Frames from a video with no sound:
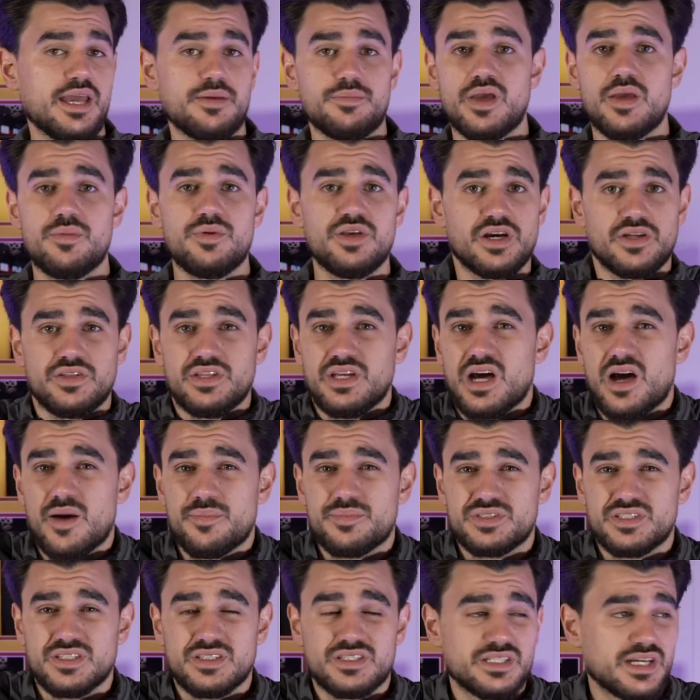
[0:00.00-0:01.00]
maybe on the
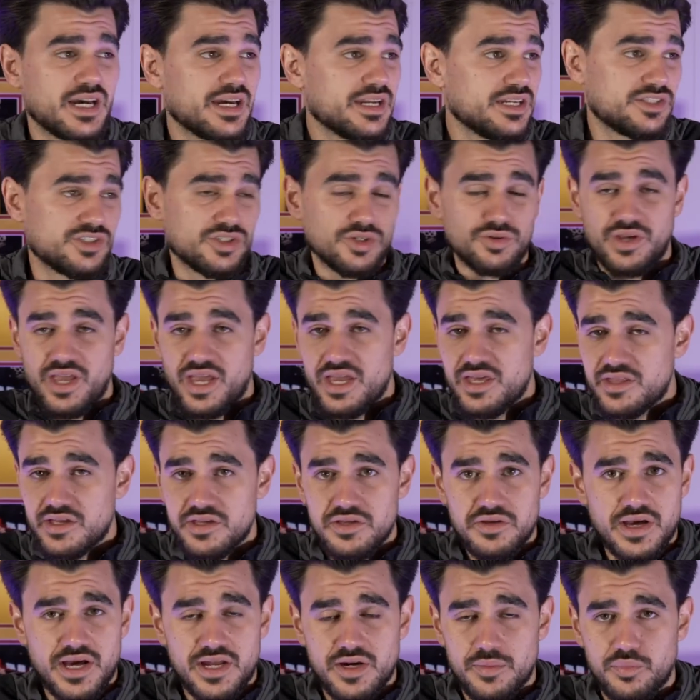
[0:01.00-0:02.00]
opposite side, it's okay that
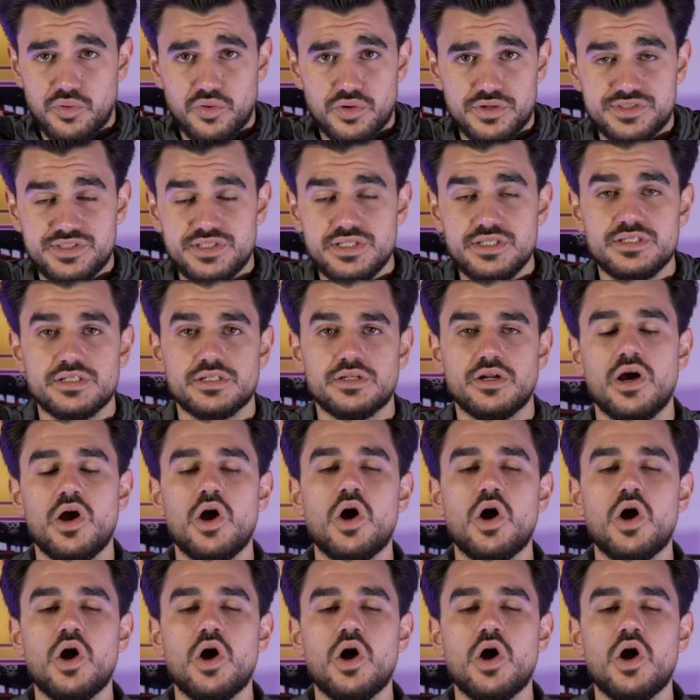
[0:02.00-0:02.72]
you had a poor season.